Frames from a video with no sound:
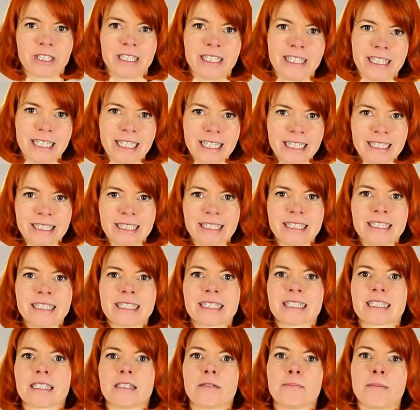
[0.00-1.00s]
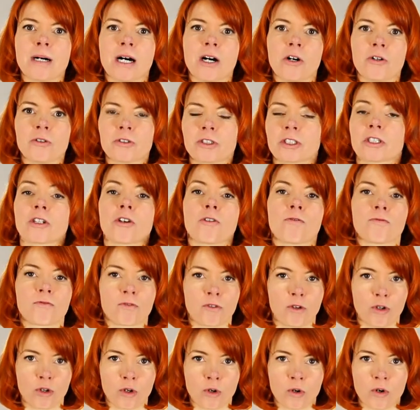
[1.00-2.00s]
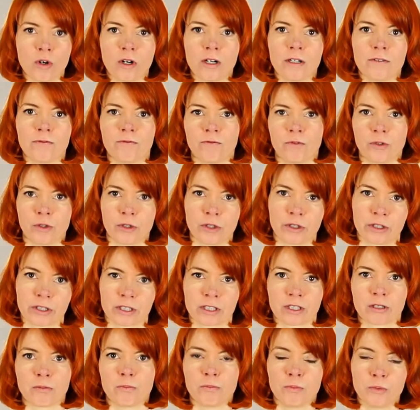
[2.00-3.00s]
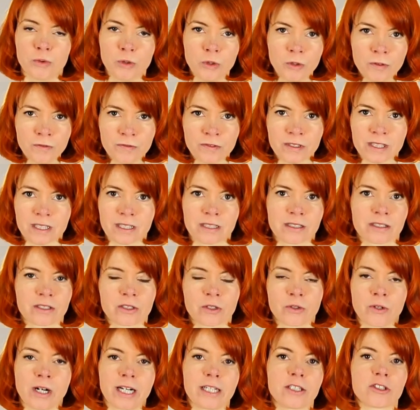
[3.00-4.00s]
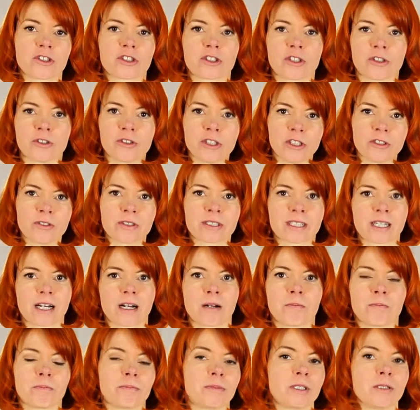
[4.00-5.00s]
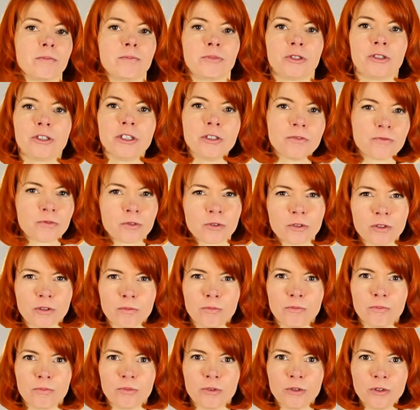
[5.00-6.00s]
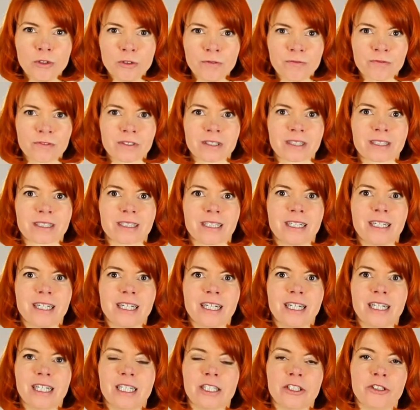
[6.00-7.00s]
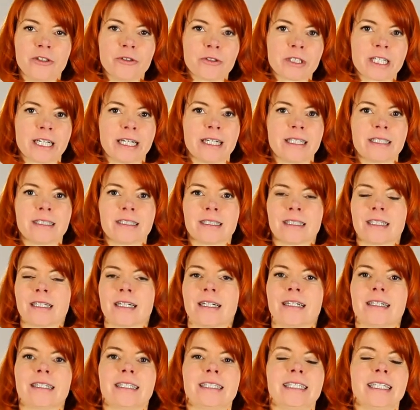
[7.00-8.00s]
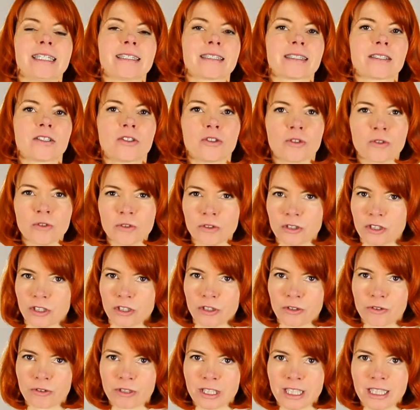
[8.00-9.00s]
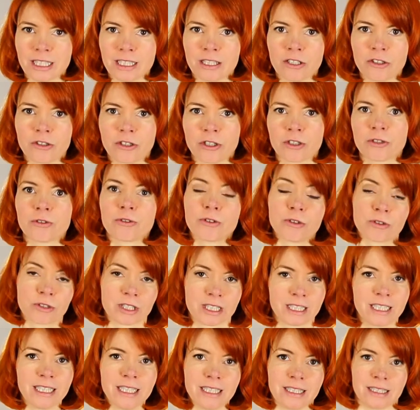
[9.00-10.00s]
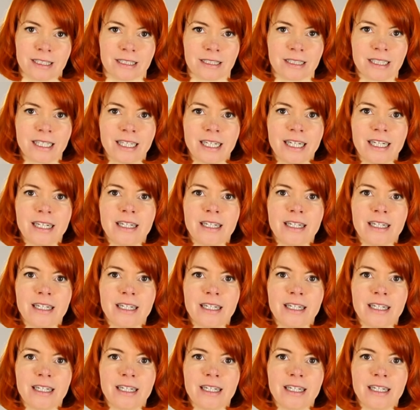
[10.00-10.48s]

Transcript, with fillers: here is about floor work moves. So I show you some beautiful moves you can uh, yes do during your routine.